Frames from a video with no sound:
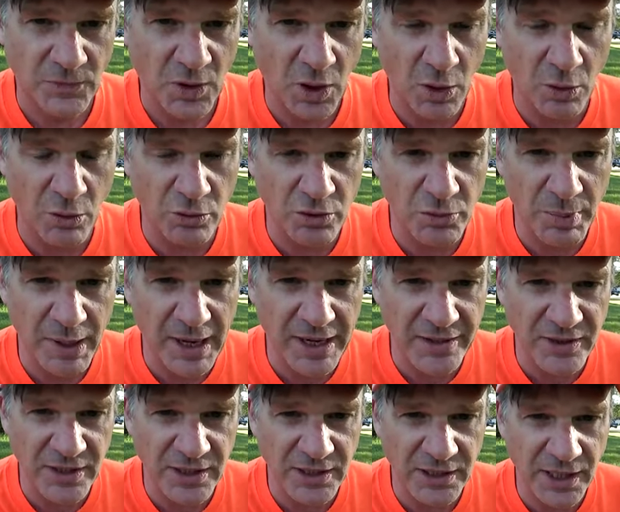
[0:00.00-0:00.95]
owned
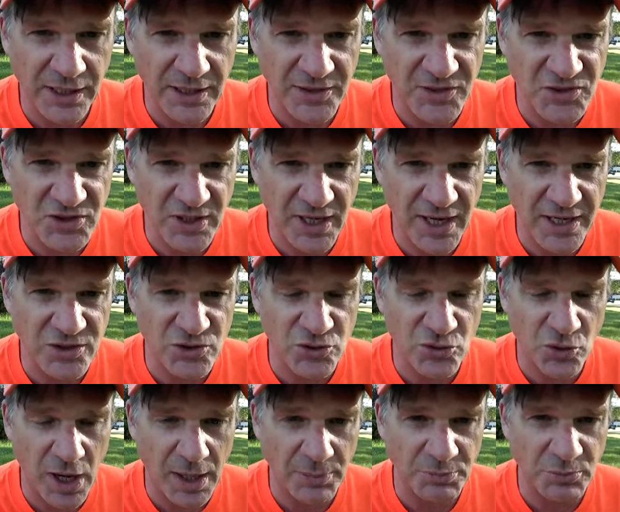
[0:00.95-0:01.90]
by the United States,
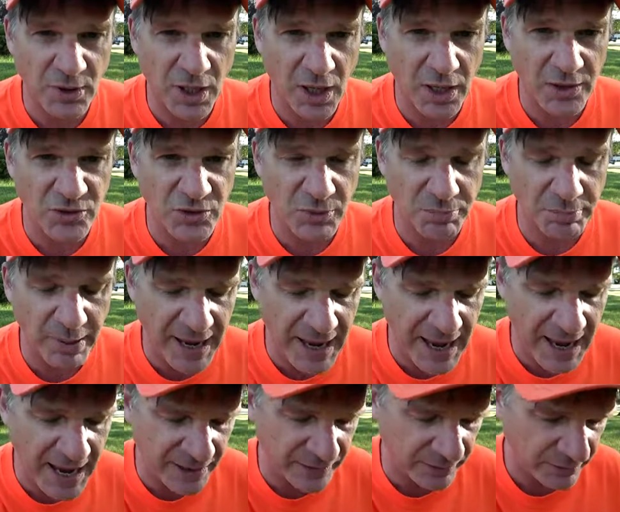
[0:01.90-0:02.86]
dropped on
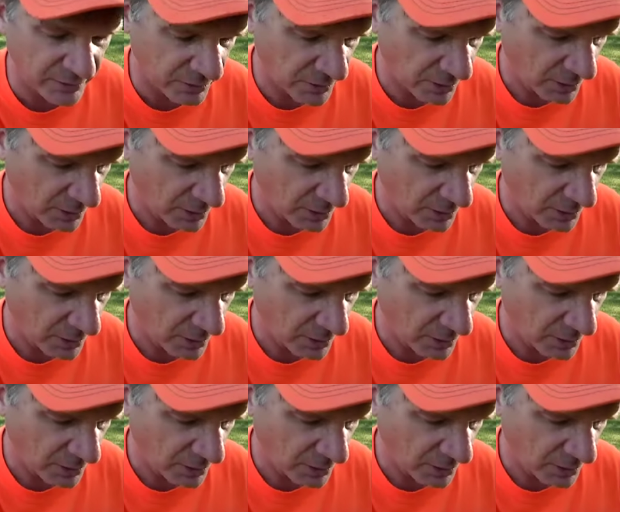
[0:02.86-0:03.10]
Japan.